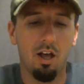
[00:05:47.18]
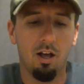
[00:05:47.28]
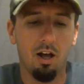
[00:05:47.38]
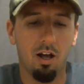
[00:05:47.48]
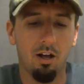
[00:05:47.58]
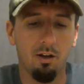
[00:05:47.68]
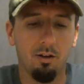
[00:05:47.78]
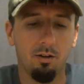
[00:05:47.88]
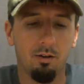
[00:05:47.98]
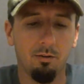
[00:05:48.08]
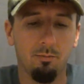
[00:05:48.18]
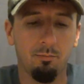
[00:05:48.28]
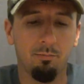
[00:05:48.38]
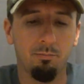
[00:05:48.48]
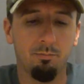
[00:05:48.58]
But
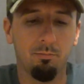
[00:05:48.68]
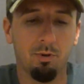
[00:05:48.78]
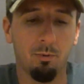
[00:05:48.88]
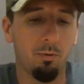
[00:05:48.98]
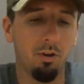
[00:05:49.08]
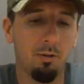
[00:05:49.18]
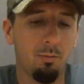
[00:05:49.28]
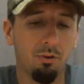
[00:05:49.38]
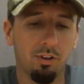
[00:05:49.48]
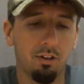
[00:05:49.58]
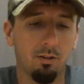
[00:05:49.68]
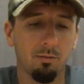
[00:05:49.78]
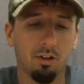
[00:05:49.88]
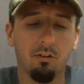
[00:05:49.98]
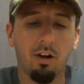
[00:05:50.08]
what it all boils down to
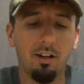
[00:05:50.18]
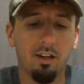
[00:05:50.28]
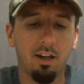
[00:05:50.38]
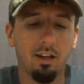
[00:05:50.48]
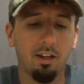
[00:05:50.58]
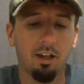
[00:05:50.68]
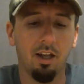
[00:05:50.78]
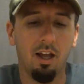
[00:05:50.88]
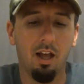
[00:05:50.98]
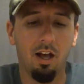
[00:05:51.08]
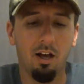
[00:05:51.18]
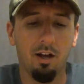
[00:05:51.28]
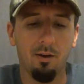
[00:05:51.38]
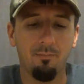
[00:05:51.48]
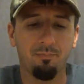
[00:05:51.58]
is a great tank.
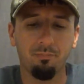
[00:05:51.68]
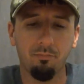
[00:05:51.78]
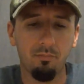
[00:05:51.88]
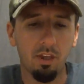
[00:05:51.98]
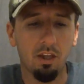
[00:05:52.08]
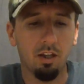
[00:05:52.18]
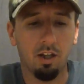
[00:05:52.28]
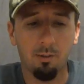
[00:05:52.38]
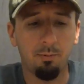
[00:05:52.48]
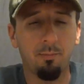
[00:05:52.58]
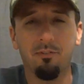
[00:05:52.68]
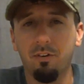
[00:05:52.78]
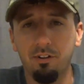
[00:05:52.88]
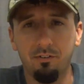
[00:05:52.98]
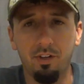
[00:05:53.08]
A couple of my
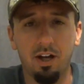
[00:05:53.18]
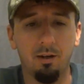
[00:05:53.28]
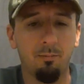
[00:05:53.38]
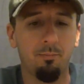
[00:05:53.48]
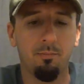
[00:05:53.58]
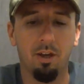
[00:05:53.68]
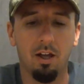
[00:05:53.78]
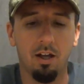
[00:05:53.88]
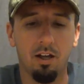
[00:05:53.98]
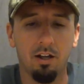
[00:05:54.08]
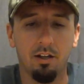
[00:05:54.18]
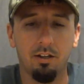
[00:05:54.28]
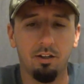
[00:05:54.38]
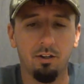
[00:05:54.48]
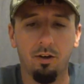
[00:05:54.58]
friends have got them.
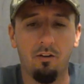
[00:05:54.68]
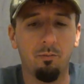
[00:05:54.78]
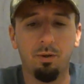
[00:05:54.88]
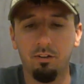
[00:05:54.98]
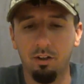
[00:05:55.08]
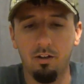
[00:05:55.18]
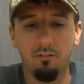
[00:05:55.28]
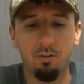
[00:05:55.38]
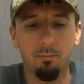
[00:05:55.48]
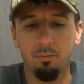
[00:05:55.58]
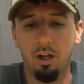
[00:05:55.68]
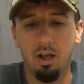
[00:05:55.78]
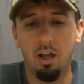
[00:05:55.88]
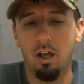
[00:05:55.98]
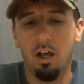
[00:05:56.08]
You know, everybody's loved them.
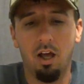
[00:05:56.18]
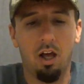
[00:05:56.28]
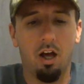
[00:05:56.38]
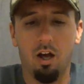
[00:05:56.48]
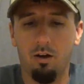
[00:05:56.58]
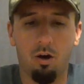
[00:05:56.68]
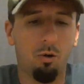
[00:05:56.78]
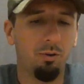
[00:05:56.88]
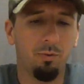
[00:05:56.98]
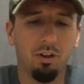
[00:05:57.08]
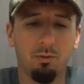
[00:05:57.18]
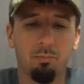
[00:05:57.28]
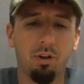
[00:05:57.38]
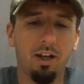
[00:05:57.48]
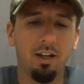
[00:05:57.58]
Only real
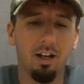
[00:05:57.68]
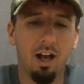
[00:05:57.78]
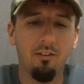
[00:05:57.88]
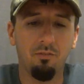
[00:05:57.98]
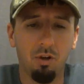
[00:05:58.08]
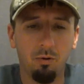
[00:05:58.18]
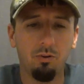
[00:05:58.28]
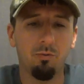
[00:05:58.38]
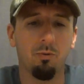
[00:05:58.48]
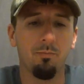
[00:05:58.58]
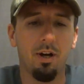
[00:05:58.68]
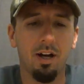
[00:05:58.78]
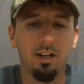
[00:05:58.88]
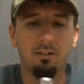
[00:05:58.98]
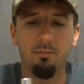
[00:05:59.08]
complaint I've noticed with
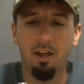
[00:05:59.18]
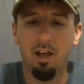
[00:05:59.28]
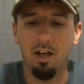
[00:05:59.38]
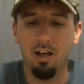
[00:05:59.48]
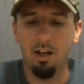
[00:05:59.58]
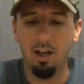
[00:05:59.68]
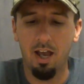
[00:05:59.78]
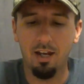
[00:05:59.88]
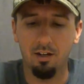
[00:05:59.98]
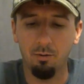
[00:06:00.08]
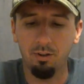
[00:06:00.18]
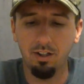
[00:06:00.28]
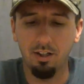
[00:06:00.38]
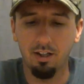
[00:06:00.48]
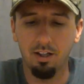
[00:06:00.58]
mine, and it
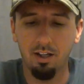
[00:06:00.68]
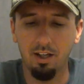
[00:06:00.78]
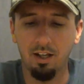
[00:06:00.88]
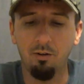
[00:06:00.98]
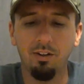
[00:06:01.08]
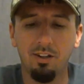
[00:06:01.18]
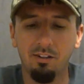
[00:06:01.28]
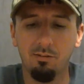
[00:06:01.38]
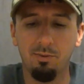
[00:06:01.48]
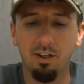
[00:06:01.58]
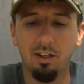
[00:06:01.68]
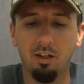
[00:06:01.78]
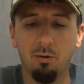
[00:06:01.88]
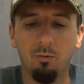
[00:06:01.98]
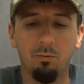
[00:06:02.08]
only tends to be, you
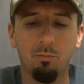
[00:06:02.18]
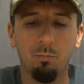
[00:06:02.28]
know,